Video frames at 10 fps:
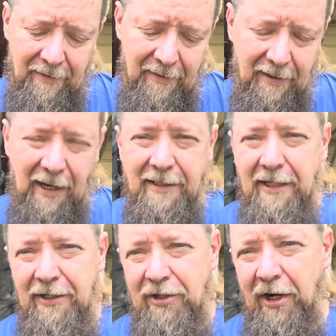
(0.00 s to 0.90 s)
And I was
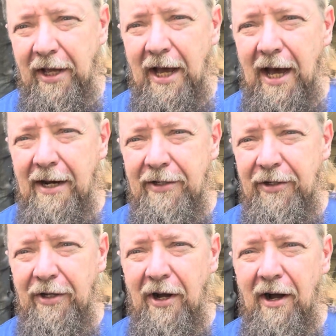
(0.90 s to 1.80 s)
going to show you how to
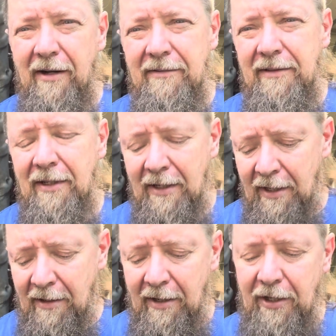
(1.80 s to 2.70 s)
do it all.
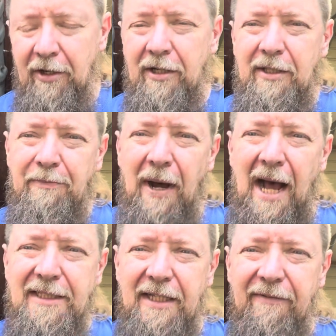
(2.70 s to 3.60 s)
You hook it
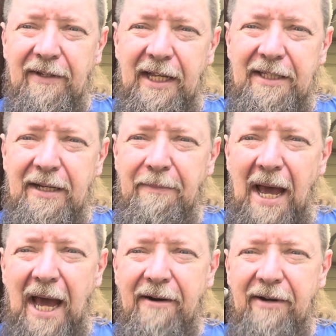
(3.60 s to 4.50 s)
positively to the
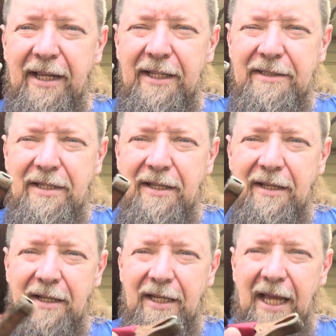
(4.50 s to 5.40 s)
battery,
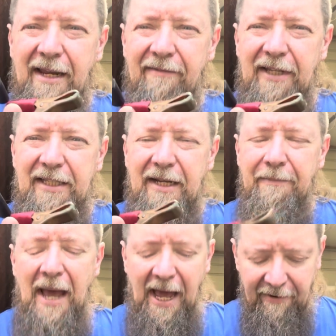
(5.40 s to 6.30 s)
negatively to the
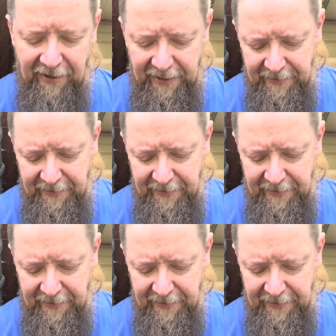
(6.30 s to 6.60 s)
battery.